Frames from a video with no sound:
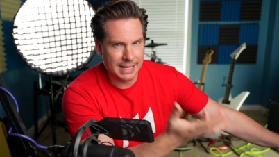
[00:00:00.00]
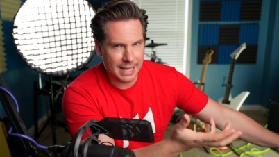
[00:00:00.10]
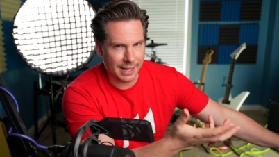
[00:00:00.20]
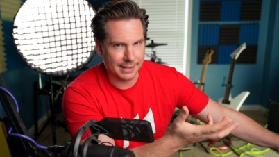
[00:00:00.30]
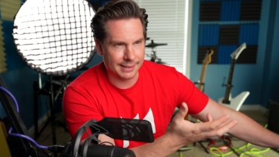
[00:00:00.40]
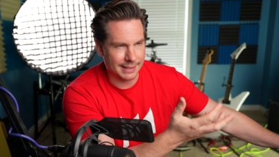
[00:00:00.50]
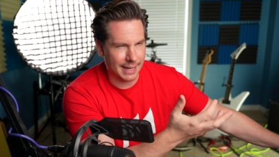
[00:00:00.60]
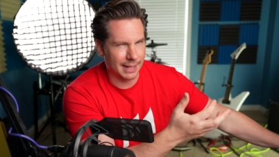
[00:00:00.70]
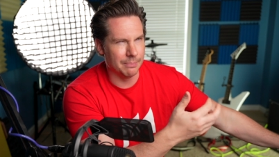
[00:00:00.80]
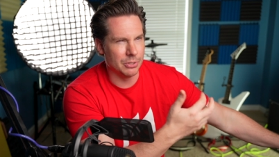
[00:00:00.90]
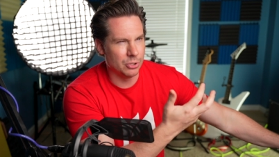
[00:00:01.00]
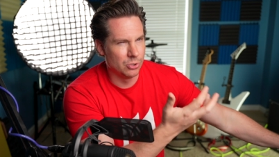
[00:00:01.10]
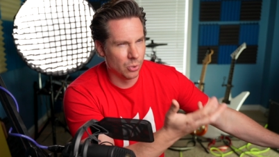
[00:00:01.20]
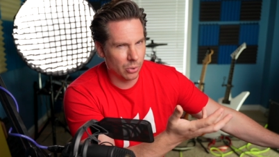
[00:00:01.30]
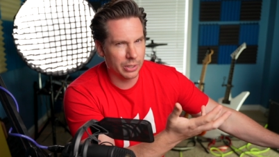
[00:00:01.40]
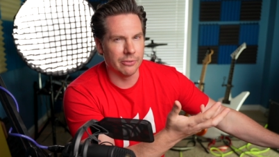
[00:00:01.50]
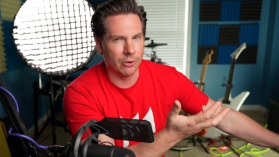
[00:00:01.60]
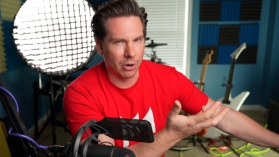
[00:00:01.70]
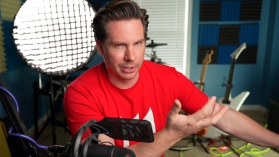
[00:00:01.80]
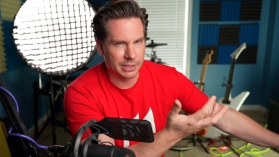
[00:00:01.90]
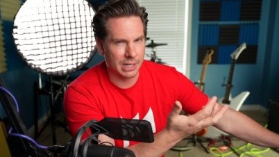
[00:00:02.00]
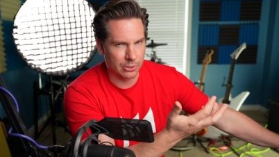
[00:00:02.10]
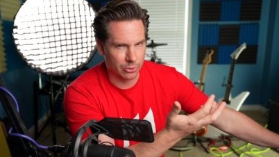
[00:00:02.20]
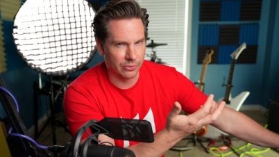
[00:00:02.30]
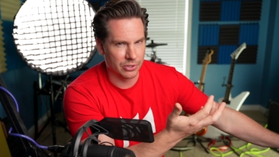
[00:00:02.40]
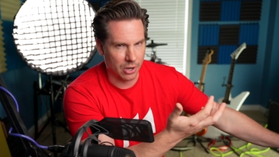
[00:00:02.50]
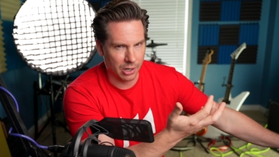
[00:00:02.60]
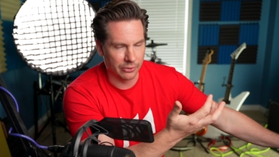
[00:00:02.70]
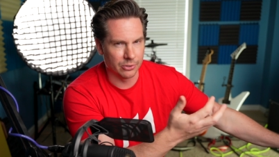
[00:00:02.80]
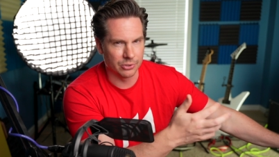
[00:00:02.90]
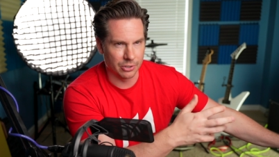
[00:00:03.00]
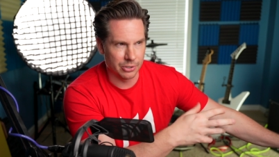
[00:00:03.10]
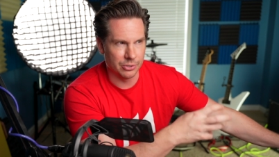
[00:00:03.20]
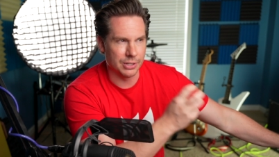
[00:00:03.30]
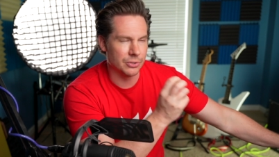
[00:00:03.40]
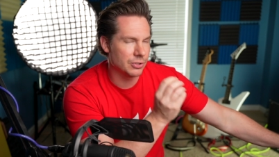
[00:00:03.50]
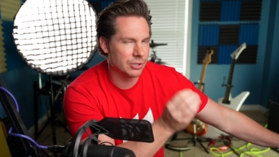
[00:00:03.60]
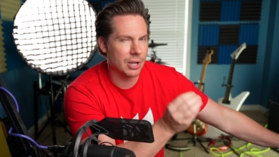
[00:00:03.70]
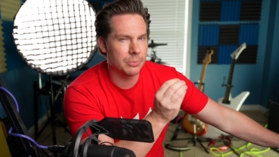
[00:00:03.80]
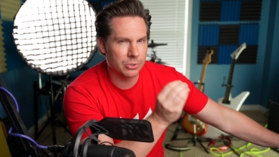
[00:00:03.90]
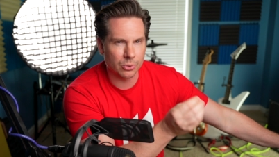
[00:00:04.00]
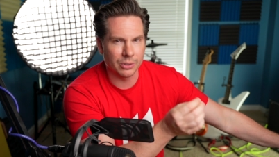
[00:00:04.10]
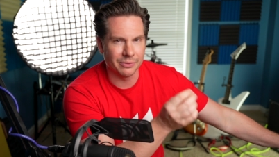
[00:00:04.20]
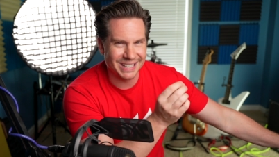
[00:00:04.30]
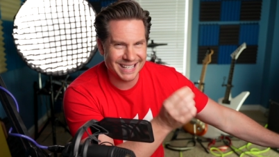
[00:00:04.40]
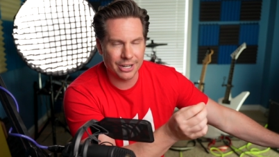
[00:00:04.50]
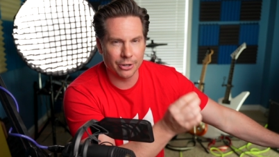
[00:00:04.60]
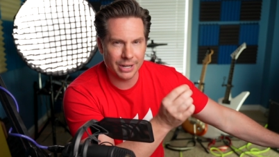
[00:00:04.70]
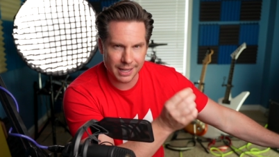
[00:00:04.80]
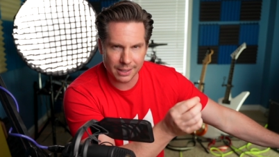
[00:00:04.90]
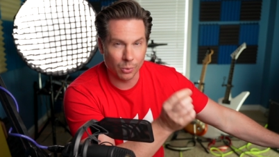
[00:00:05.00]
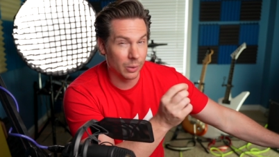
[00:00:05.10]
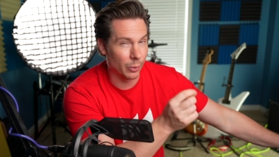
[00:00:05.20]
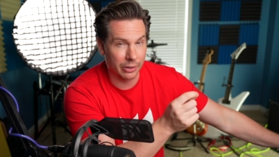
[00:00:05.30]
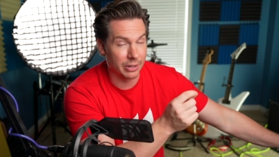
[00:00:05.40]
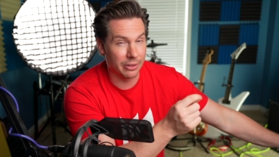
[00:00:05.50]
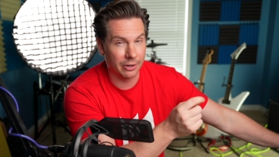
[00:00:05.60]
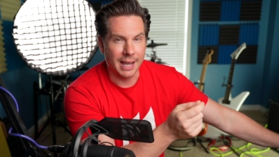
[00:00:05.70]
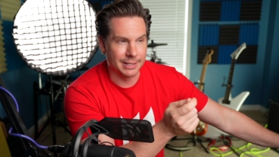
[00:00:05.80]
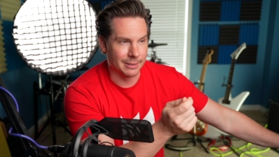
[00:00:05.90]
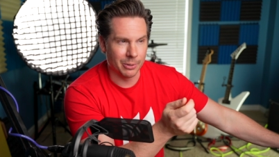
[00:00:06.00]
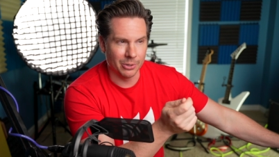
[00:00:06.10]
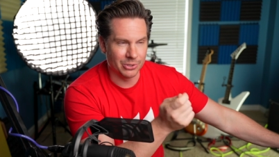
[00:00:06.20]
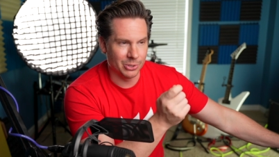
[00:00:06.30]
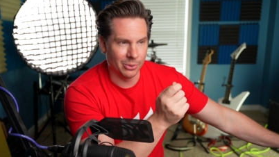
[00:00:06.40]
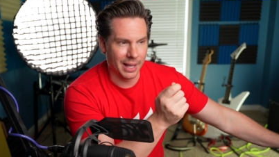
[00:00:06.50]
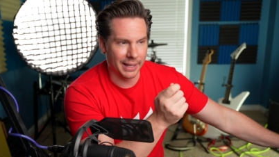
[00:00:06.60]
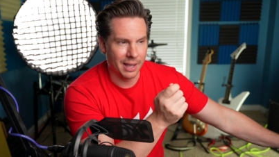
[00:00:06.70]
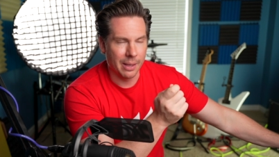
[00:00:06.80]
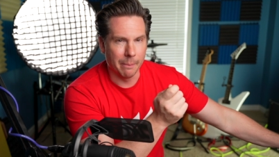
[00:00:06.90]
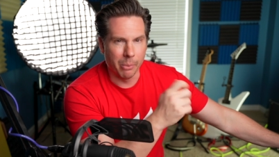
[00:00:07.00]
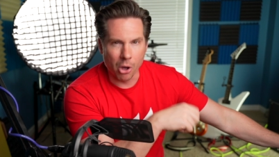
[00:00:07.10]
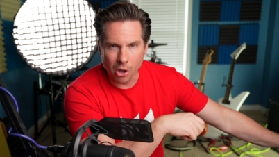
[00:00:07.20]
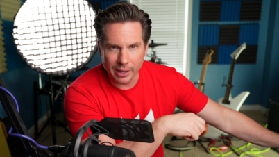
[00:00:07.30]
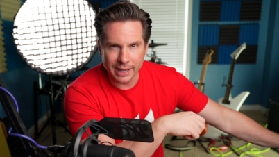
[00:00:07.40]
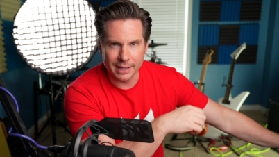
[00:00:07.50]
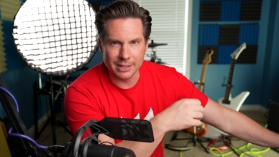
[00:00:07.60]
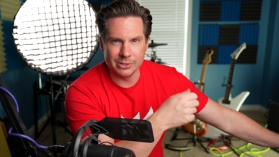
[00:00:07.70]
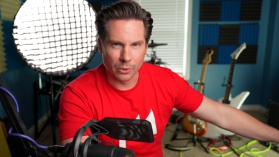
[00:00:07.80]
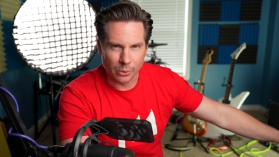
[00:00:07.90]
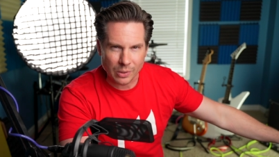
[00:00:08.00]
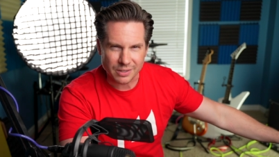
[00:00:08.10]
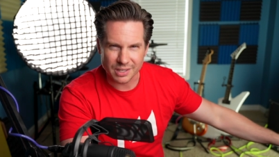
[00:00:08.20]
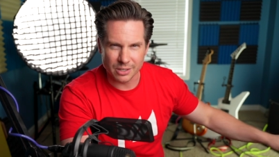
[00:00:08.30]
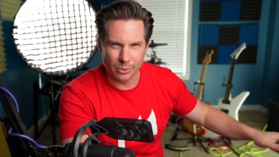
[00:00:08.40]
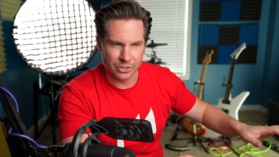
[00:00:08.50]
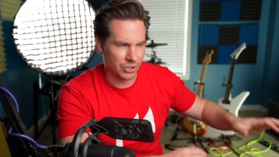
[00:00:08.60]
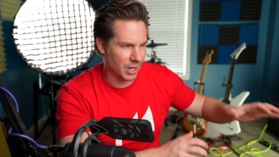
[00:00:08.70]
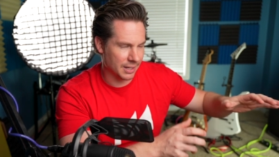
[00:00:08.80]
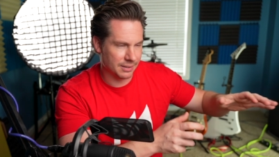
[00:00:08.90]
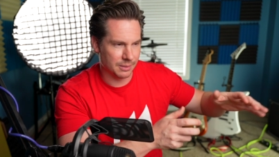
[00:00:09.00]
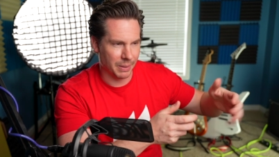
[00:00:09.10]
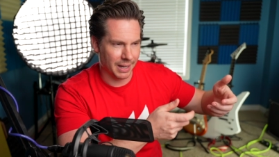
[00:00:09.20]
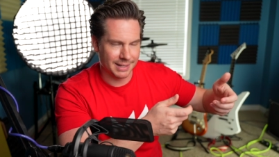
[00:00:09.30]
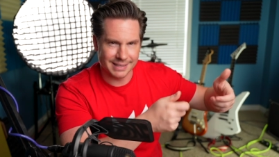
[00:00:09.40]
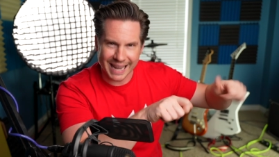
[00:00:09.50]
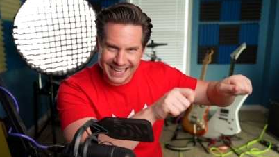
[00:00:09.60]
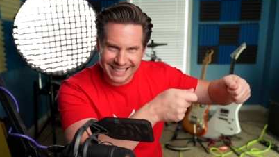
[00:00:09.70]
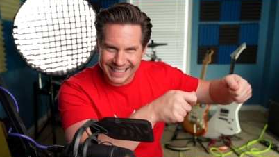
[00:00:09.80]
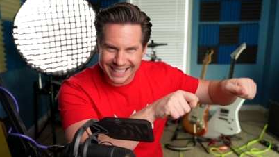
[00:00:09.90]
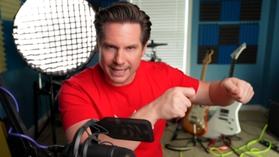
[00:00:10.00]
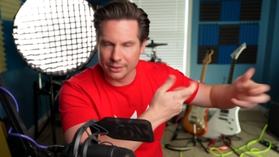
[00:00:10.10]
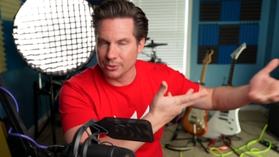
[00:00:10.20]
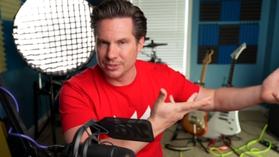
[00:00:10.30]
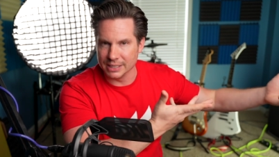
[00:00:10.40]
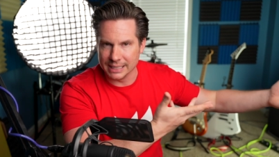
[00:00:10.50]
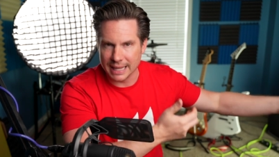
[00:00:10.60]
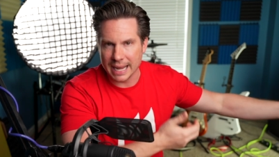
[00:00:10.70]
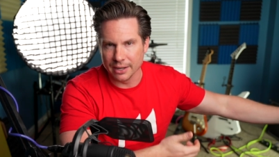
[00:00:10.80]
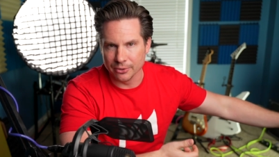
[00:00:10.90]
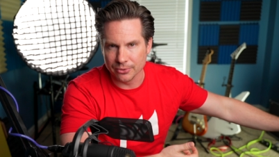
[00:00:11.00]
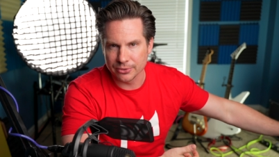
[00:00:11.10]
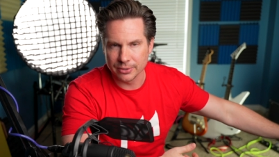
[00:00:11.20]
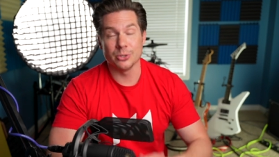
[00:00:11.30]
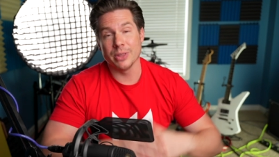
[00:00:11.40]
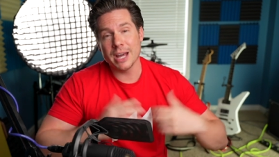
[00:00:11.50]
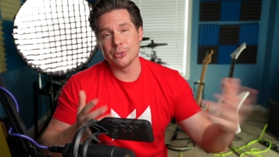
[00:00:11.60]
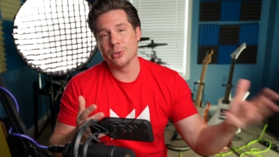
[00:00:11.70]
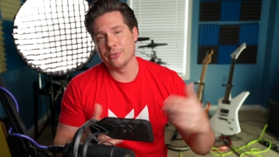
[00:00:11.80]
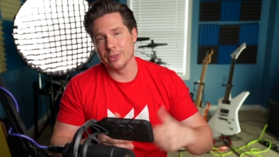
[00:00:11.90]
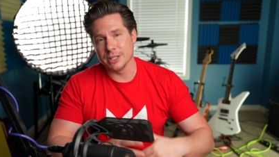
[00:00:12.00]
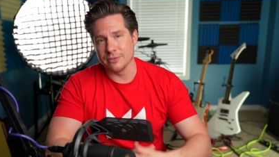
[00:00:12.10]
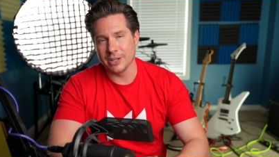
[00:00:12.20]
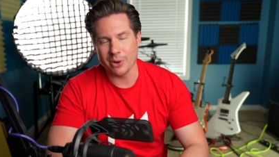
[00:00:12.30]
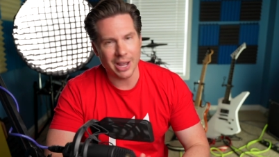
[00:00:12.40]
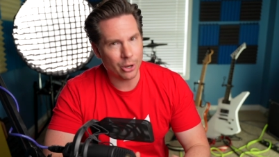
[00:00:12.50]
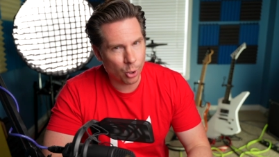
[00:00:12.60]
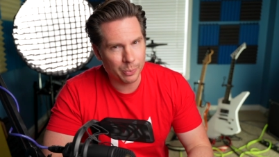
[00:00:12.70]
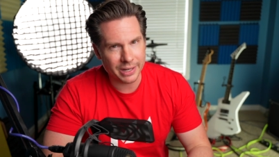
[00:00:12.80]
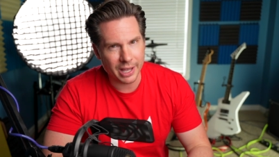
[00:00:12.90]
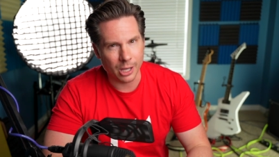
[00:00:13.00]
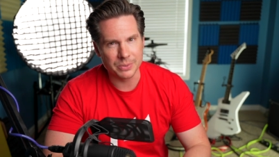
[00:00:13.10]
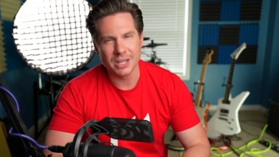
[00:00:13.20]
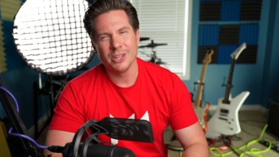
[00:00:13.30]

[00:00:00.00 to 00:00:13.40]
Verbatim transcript: guess that a majority of architectural photographers are using some sort of geared head one way or another, as opposed to like ball head, or the ones that you adjust by tightening and loosening the handles. So that'll do it for this video. I hope it helped.